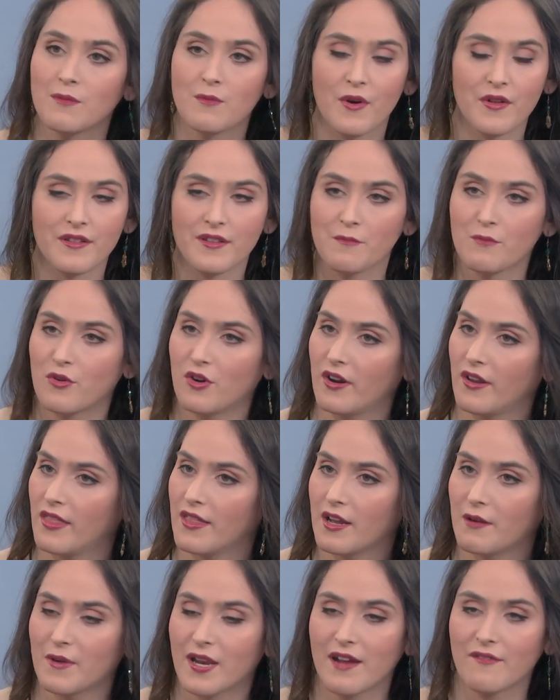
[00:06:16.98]
most important
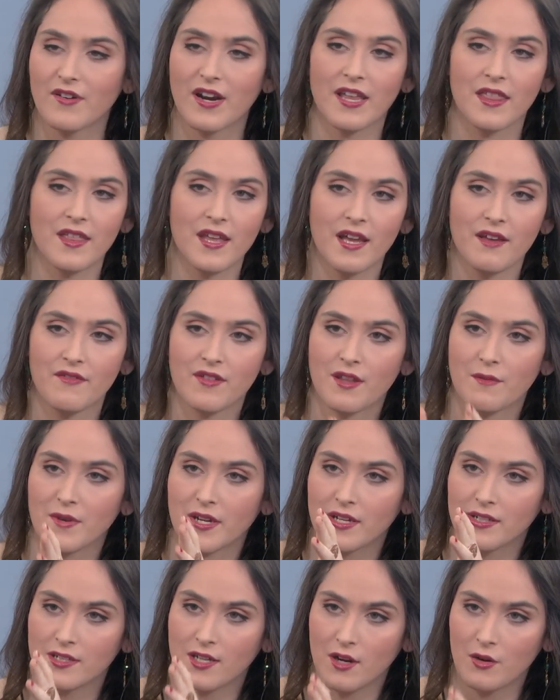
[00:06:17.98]
thing. Whenever I think if someone
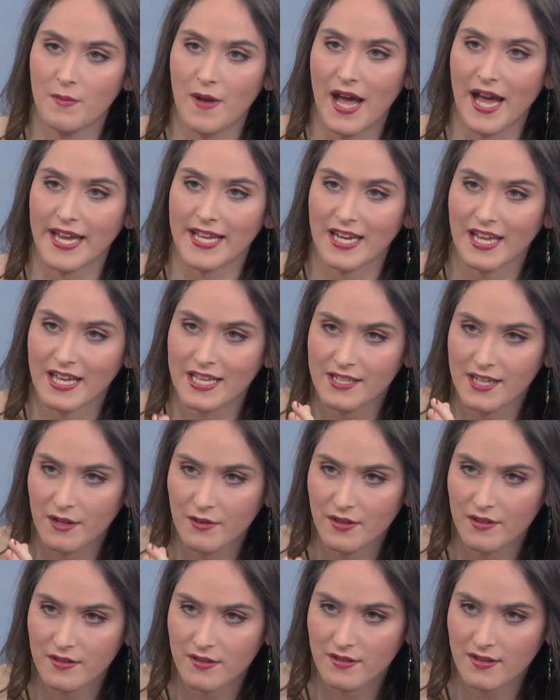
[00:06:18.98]
could go back and I could
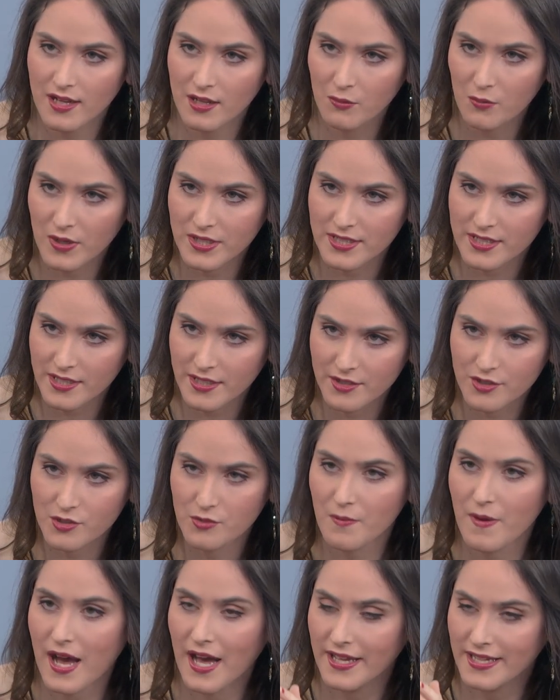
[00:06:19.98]
tell, tell one thing to
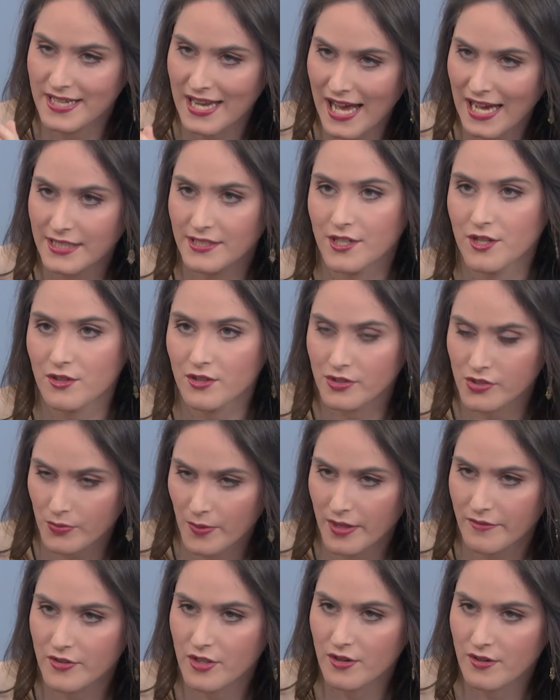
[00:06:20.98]
my nine year old,
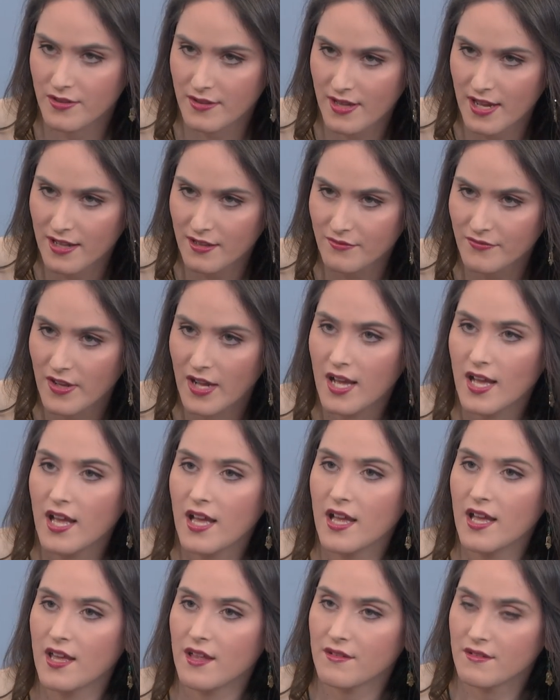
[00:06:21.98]
12 year old self,
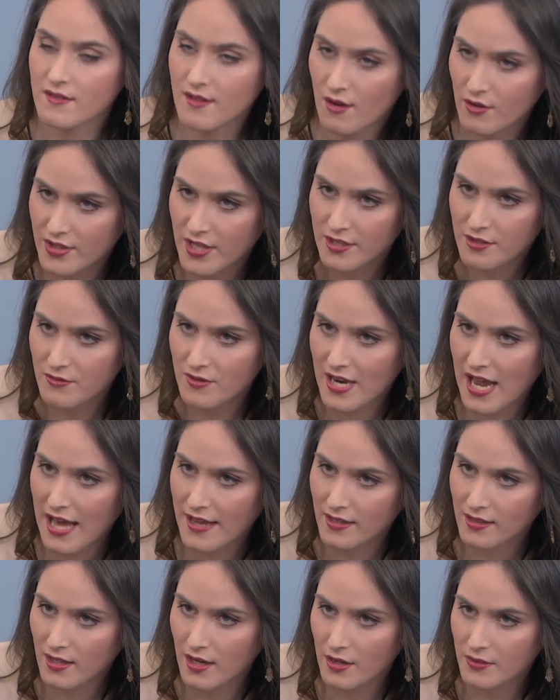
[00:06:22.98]
is know that you're
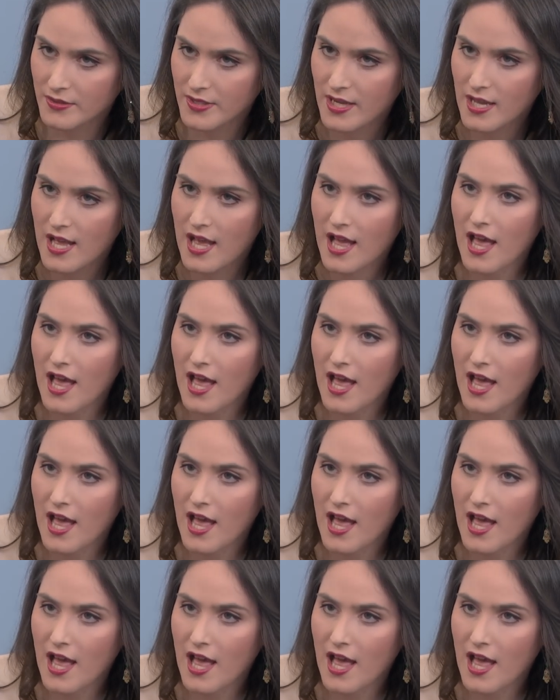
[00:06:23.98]
not alone.